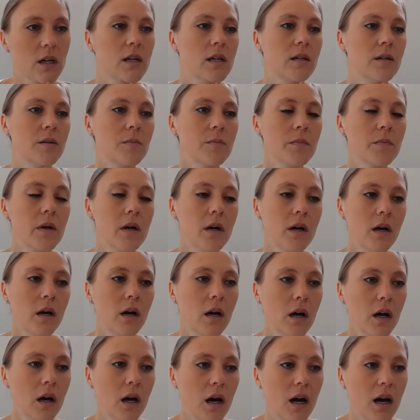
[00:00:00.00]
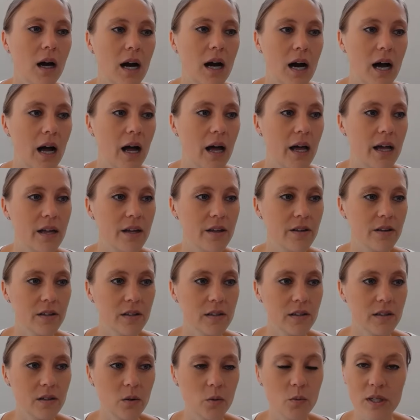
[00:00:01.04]
Okay.
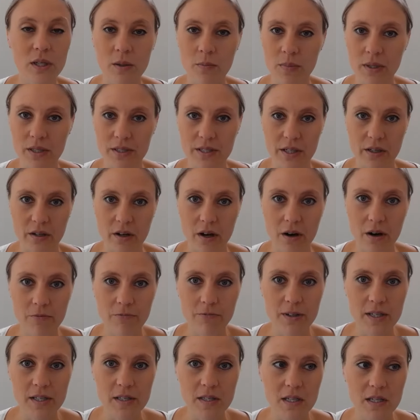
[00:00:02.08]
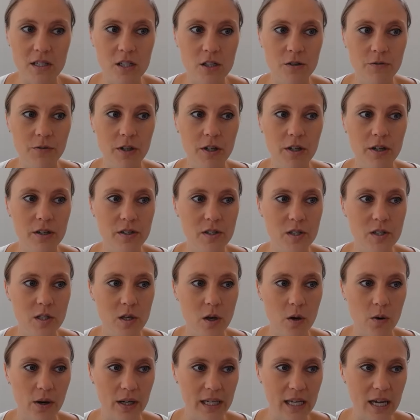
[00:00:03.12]
We can build a confidence interval.
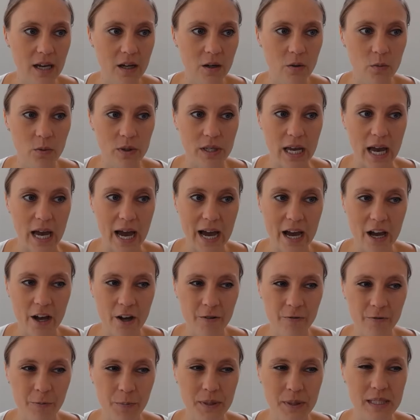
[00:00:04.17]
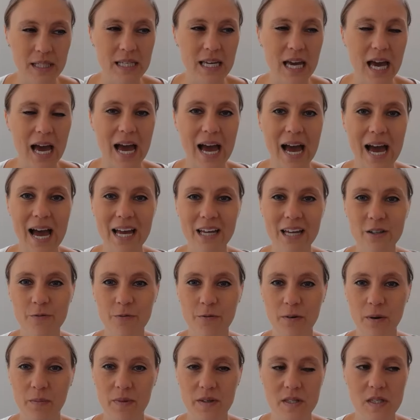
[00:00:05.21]
So again, we have P hat
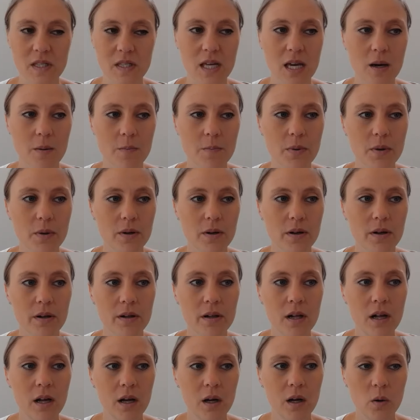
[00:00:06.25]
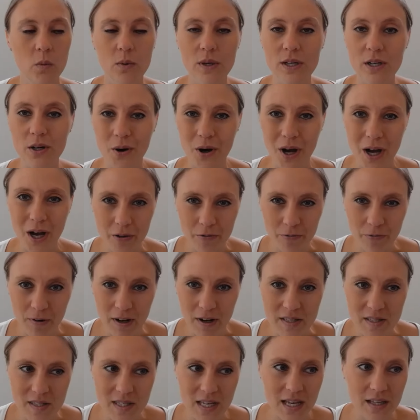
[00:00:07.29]
from the sample. We know how to
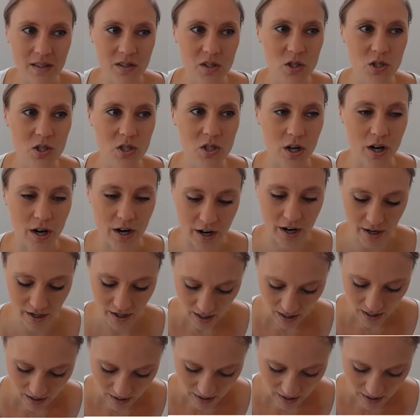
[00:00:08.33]
find Z star.